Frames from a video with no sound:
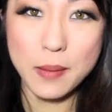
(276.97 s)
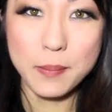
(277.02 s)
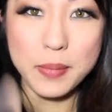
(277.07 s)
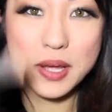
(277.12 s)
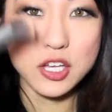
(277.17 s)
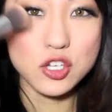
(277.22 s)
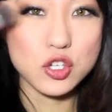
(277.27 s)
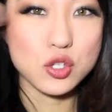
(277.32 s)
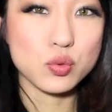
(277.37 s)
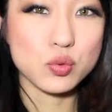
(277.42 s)

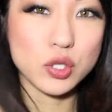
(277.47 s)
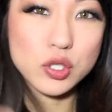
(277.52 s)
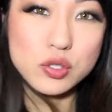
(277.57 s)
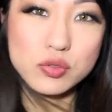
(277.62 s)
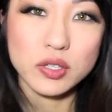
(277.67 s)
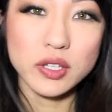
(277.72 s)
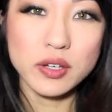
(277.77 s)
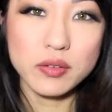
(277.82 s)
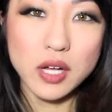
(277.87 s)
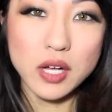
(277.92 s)
But it just
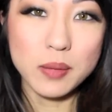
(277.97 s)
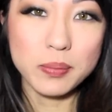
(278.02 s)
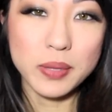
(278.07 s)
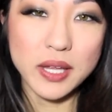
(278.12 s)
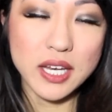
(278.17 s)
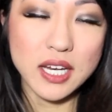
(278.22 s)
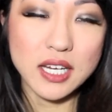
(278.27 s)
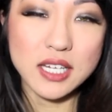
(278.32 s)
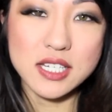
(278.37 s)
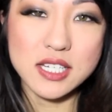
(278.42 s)
works really well
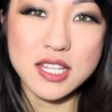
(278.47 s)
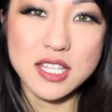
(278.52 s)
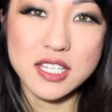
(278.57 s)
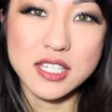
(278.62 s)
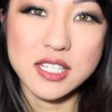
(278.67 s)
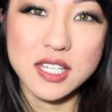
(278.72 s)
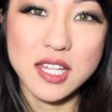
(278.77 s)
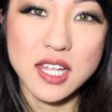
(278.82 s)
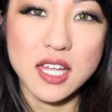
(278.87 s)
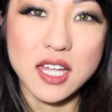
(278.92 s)
blending into the
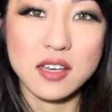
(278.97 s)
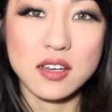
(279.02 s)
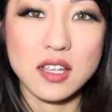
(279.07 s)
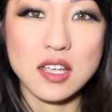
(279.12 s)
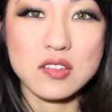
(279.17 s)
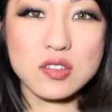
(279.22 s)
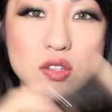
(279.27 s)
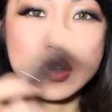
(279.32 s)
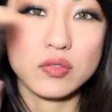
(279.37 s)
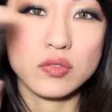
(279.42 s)
skin,
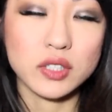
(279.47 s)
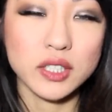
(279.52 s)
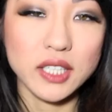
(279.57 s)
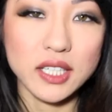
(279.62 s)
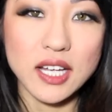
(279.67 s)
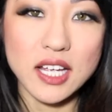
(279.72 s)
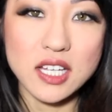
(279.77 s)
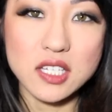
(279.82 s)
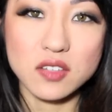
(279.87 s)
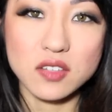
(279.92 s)
gives you a really
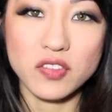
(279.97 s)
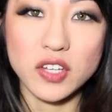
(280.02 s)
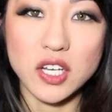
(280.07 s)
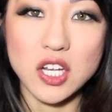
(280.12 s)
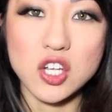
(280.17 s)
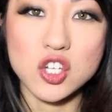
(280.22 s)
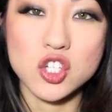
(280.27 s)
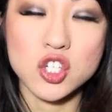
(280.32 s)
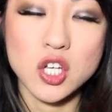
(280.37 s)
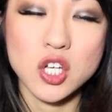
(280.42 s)
nice
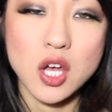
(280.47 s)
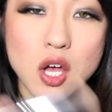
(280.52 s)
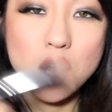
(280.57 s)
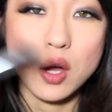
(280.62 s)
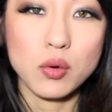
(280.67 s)
finish,